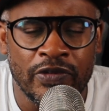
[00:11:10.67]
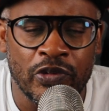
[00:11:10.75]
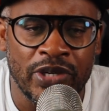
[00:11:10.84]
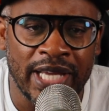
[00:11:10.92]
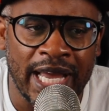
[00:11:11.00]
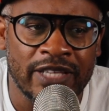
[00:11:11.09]
a
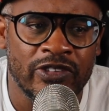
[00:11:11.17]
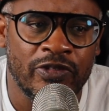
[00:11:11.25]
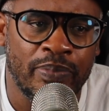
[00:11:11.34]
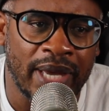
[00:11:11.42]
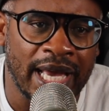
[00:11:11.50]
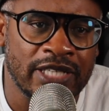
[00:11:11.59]

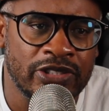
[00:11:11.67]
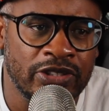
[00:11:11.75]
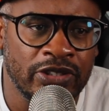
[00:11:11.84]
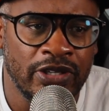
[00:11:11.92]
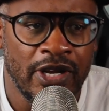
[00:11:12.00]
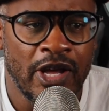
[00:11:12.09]
reactive
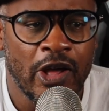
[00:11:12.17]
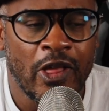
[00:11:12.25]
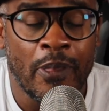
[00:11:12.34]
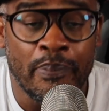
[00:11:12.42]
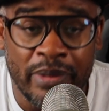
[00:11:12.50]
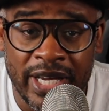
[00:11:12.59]
passer,
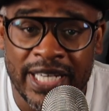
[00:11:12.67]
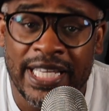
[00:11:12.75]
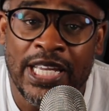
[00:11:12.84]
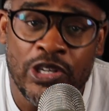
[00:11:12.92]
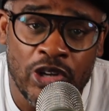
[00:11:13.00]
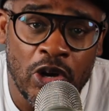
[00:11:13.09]
but
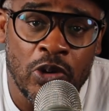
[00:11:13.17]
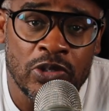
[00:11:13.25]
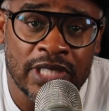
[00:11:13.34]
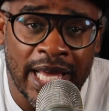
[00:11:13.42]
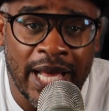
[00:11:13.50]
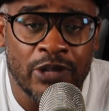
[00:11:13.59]
he
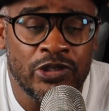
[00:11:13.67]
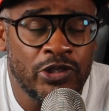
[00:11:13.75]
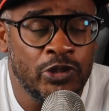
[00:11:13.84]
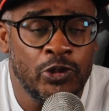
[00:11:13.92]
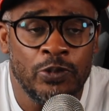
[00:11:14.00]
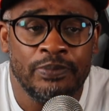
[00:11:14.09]
knows how
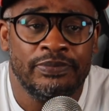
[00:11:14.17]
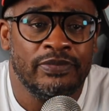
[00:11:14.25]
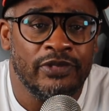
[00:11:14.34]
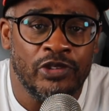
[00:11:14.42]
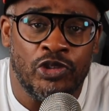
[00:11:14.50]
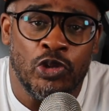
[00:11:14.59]
to
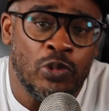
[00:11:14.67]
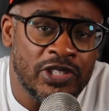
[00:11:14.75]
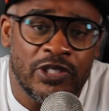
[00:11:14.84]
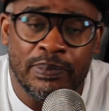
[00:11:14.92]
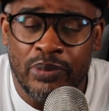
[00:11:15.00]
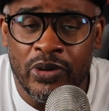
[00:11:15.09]
do
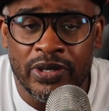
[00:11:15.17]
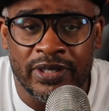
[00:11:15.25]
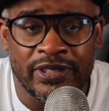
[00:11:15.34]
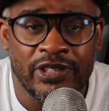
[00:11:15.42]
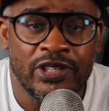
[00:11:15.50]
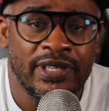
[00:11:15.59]
what's
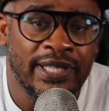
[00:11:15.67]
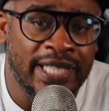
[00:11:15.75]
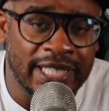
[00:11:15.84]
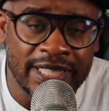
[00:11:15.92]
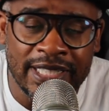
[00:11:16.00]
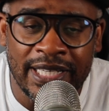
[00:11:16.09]
important.
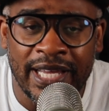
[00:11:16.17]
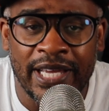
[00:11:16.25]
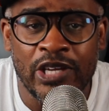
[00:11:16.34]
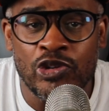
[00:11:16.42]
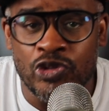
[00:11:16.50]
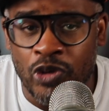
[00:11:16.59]
Get in the
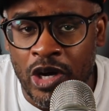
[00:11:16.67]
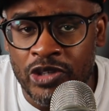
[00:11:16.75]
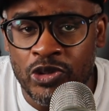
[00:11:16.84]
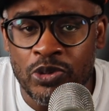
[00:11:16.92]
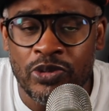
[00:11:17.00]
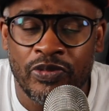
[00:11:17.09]
lane, draw
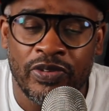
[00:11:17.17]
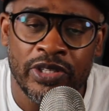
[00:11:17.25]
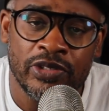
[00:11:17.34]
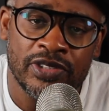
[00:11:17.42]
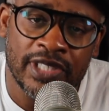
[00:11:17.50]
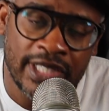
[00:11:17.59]
2
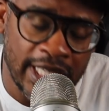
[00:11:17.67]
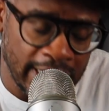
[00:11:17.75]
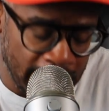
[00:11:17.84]
defenders, and kick